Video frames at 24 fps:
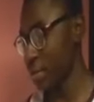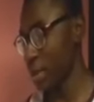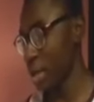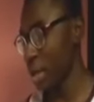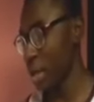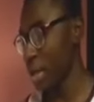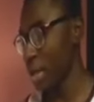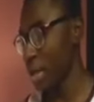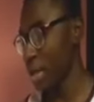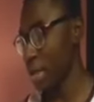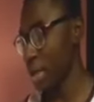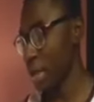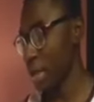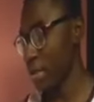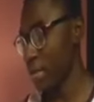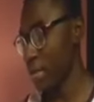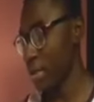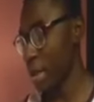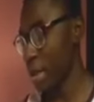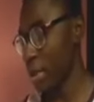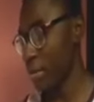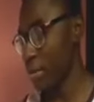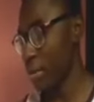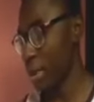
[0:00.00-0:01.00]

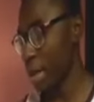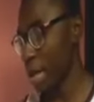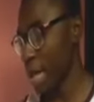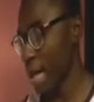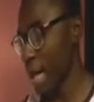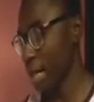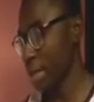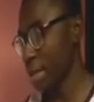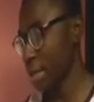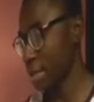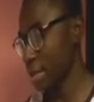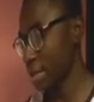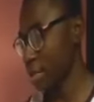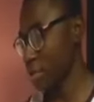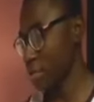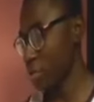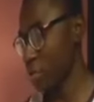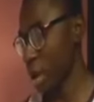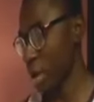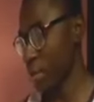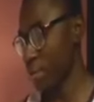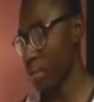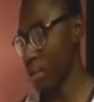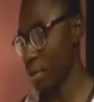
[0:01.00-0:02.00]
x1 plus x2 over
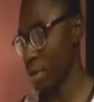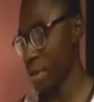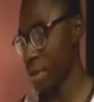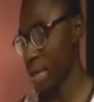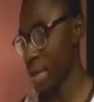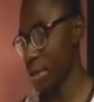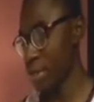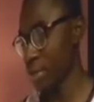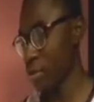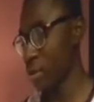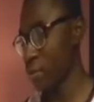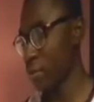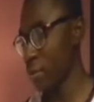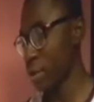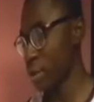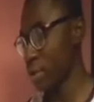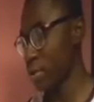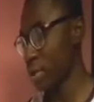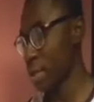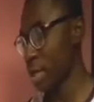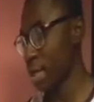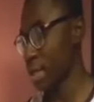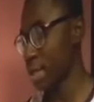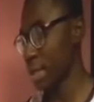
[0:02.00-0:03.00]
2. That is
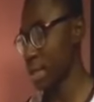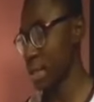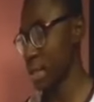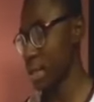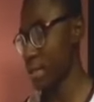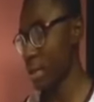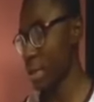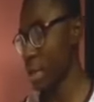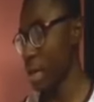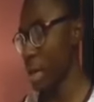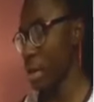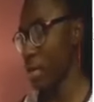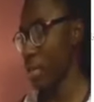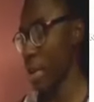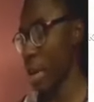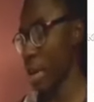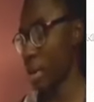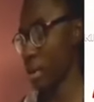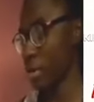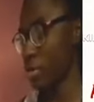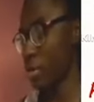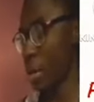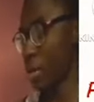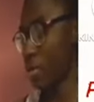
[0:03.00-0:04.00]
minus 1 plus 5 over
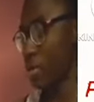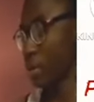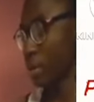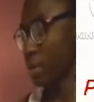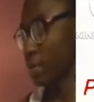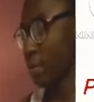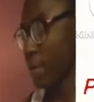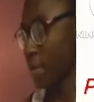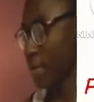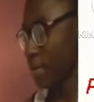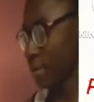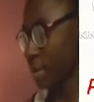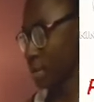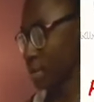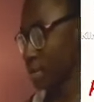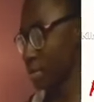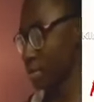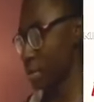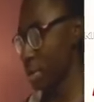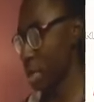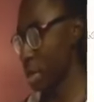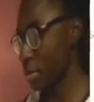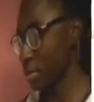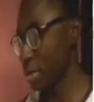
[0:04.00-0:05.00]
2. That will give you 2.
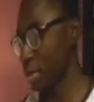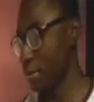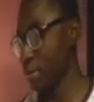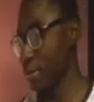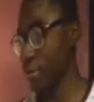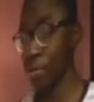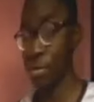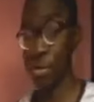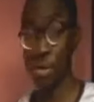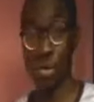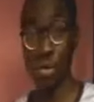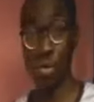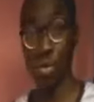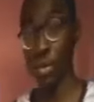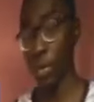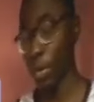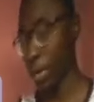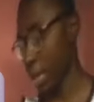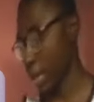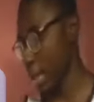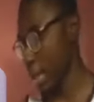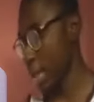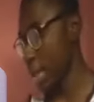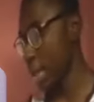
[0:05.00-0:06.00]
Then
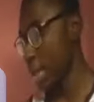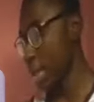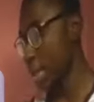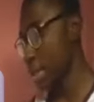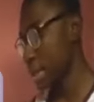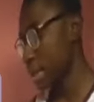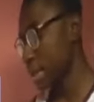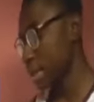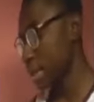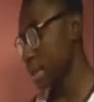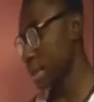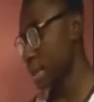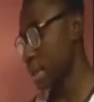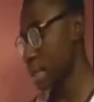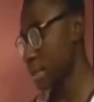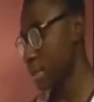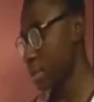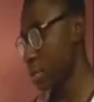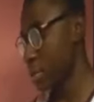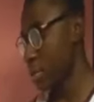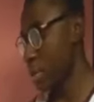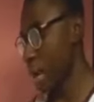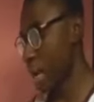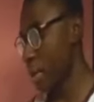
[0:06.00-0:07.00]
your y coordinate is given
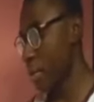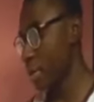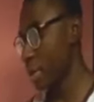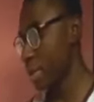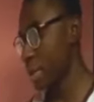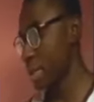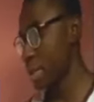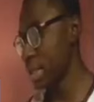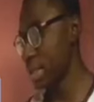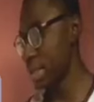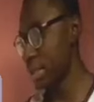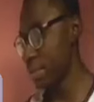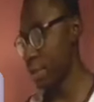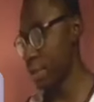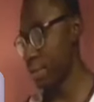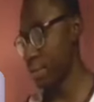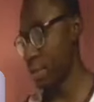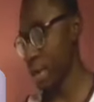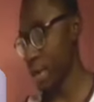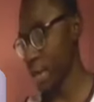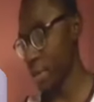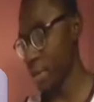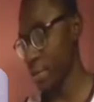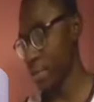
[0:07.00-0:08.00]
by
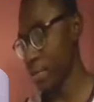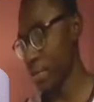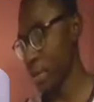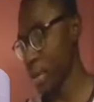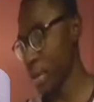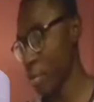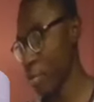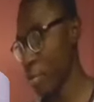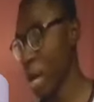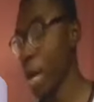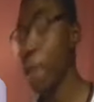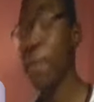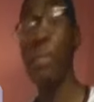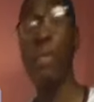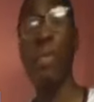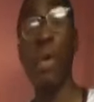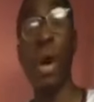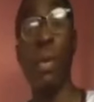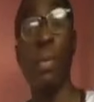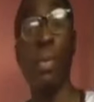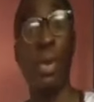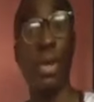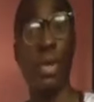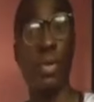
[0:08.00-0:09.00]
y1 plus y2 over 2.
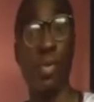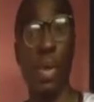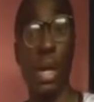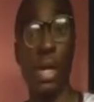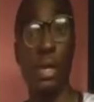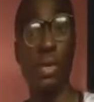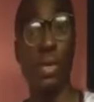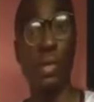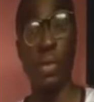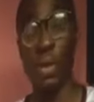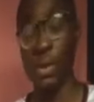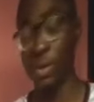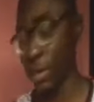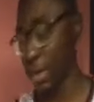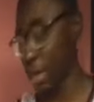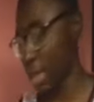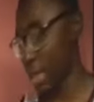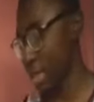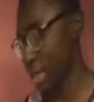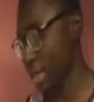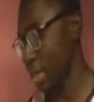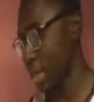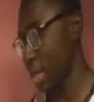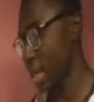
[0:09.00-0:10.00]
That's 4
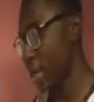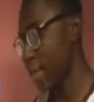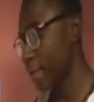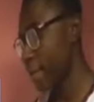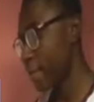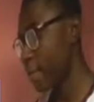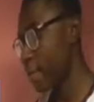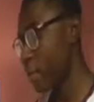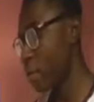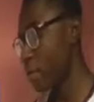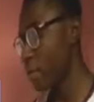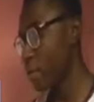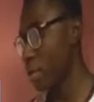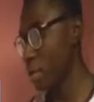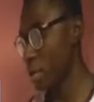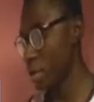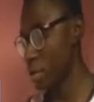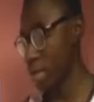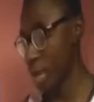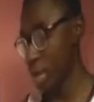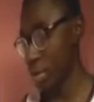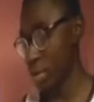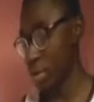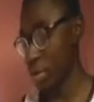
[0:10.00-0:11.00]
plus minus 2 over 2.
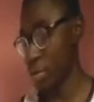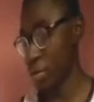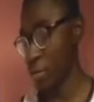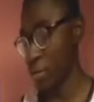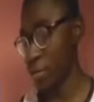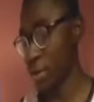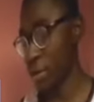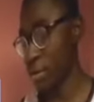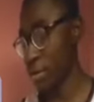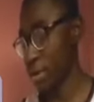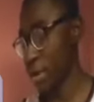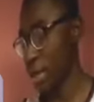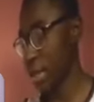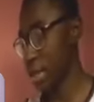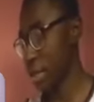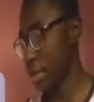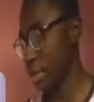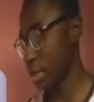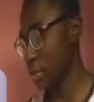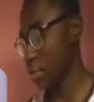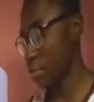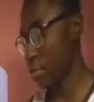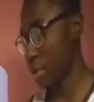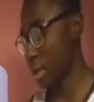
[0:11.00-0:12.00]
That's 1. So when
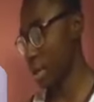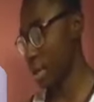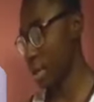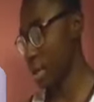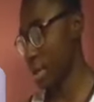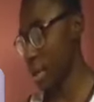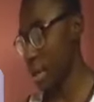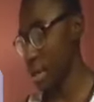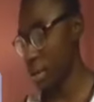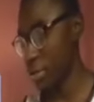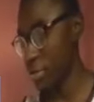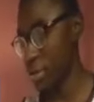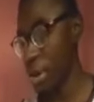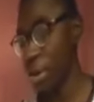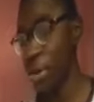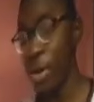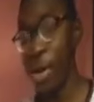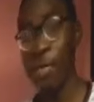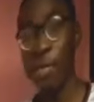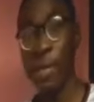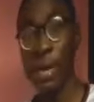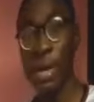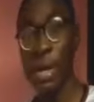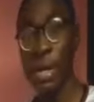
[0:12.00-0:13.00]
you evaluate that, you have your
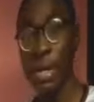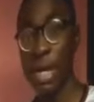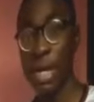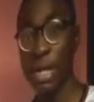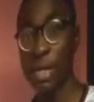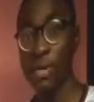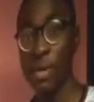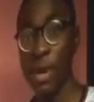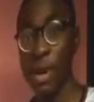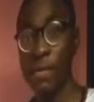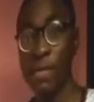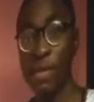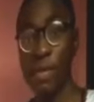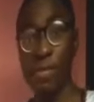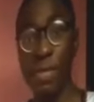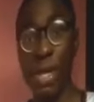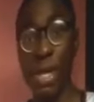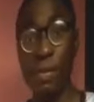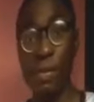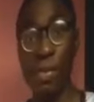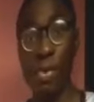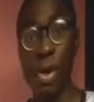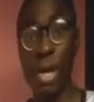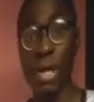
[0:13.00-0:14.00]
midpoint as
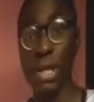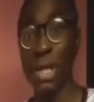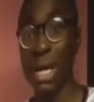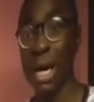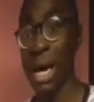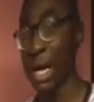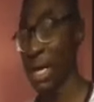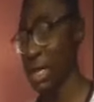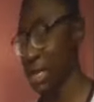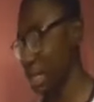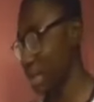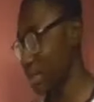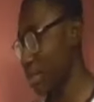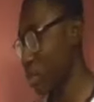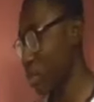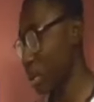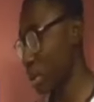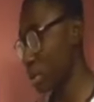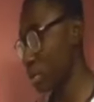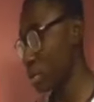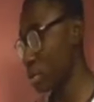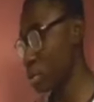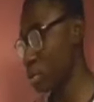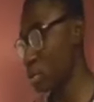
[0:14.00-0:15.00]
point 2
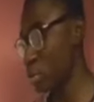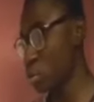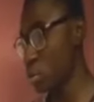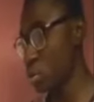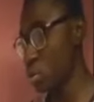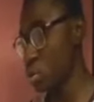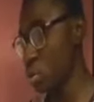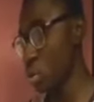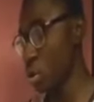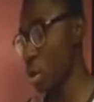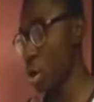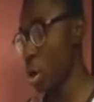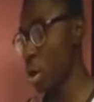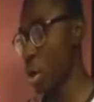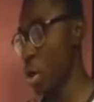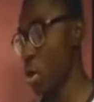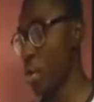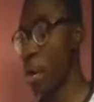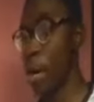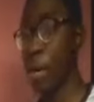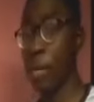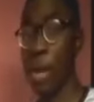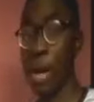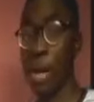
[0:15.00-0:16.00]
comma 1. So
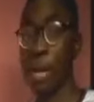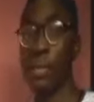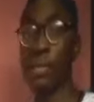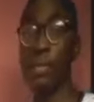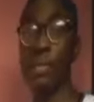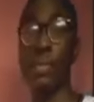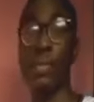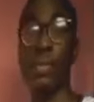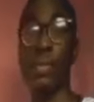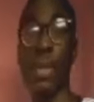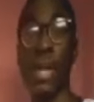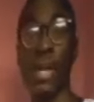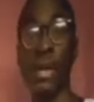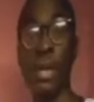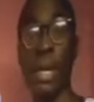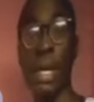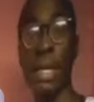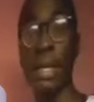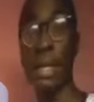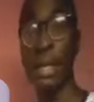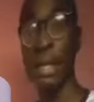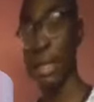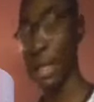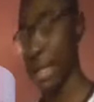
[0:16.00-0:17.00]
that is the end of
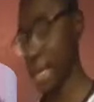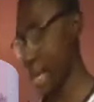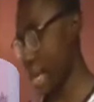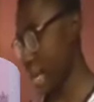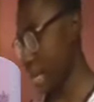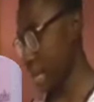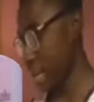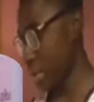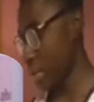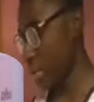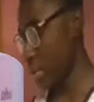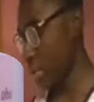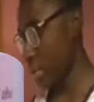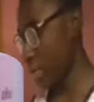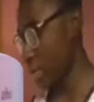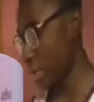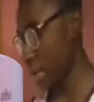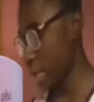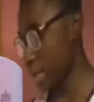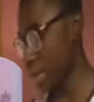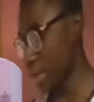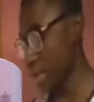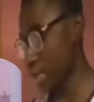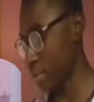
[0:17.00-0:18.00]
that question.
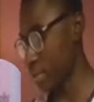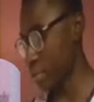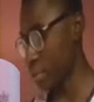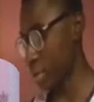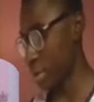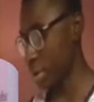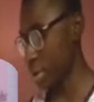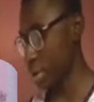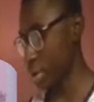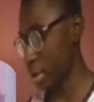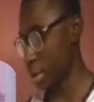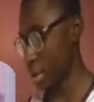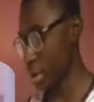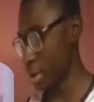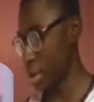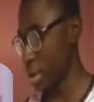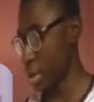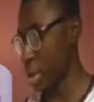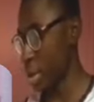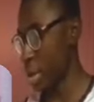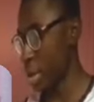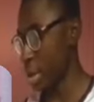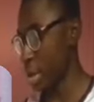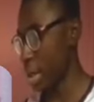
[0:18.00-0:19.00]
Now
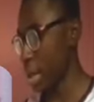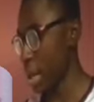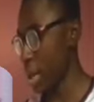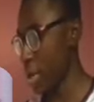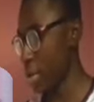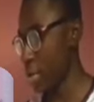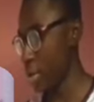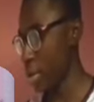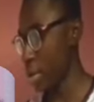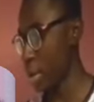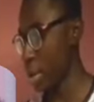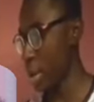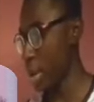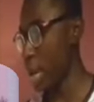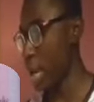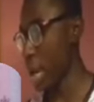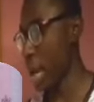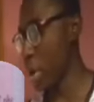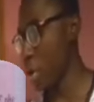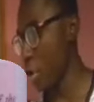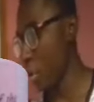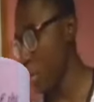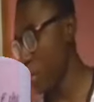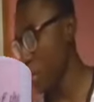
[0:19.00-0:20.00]
I hope you understood
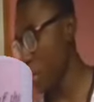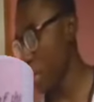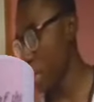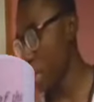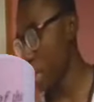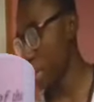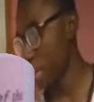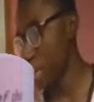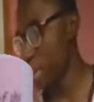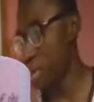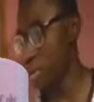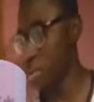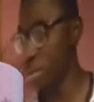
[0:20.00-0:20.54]
this video